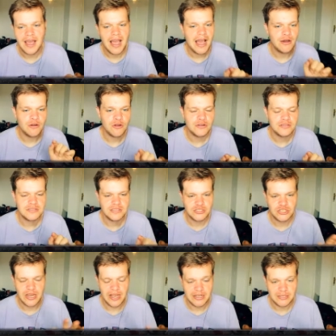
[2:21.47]
how good the
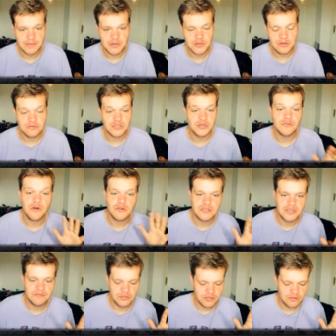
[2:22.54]
chat is, because obviously you're on
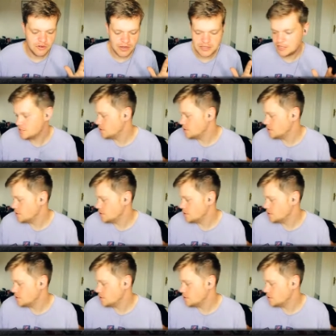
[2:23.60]
different devices.